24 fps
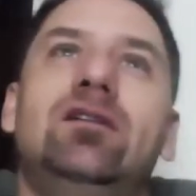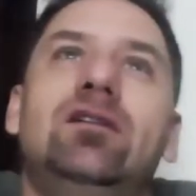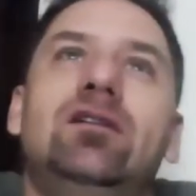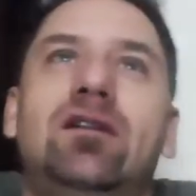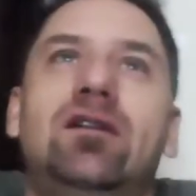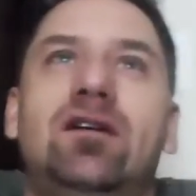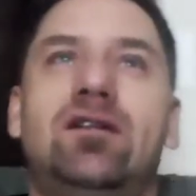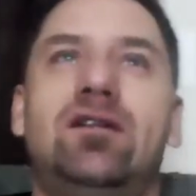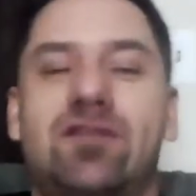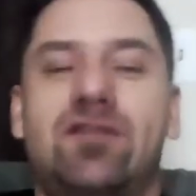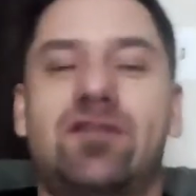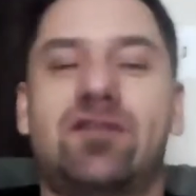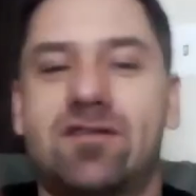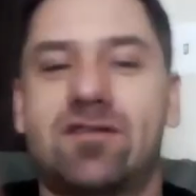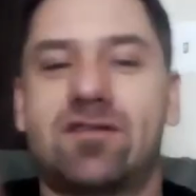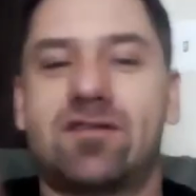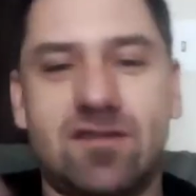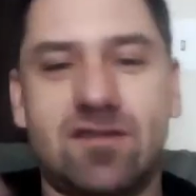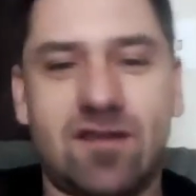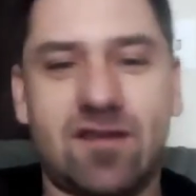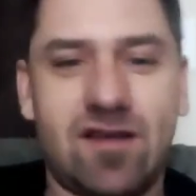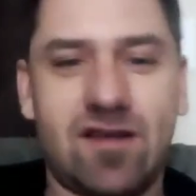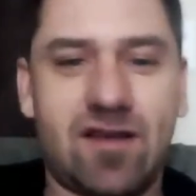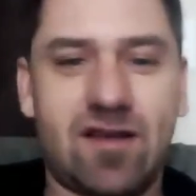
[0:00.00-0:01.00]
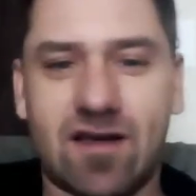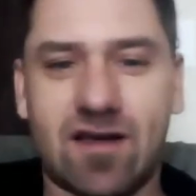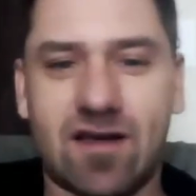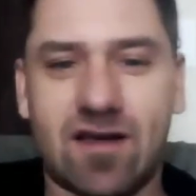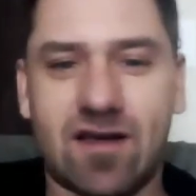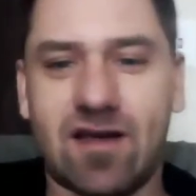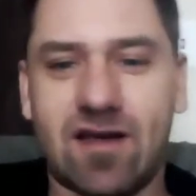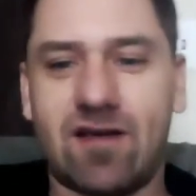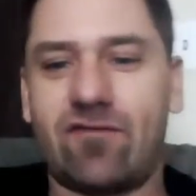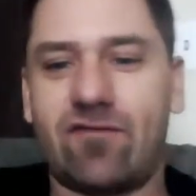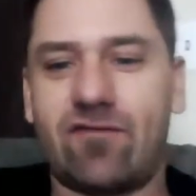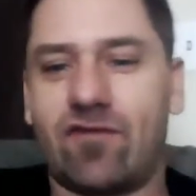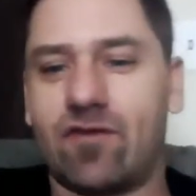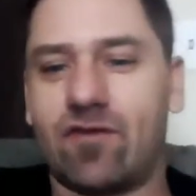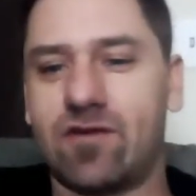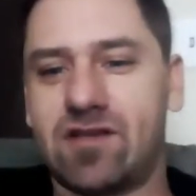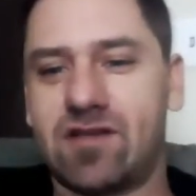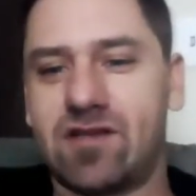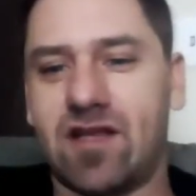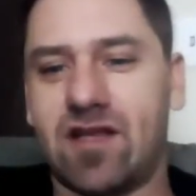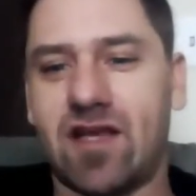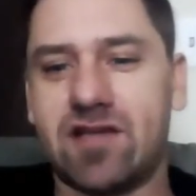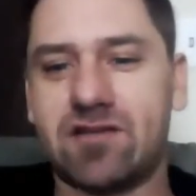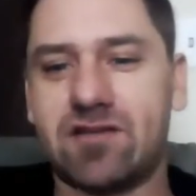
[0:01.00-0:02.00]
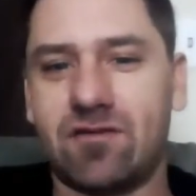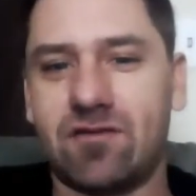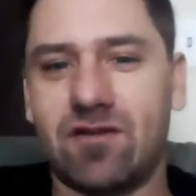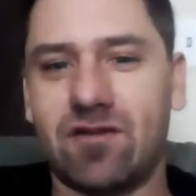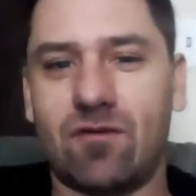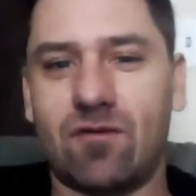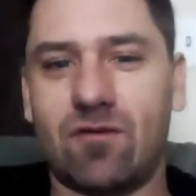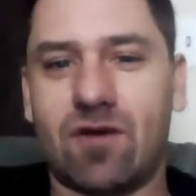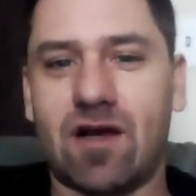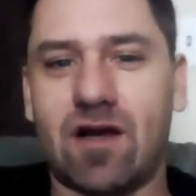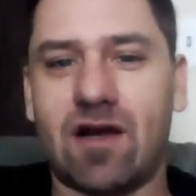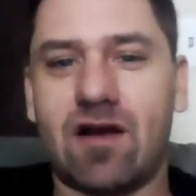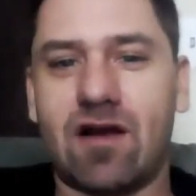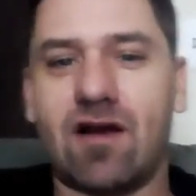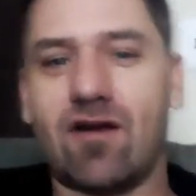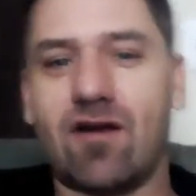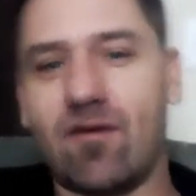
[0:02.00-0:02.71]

DustinSlade.com/Onlyware.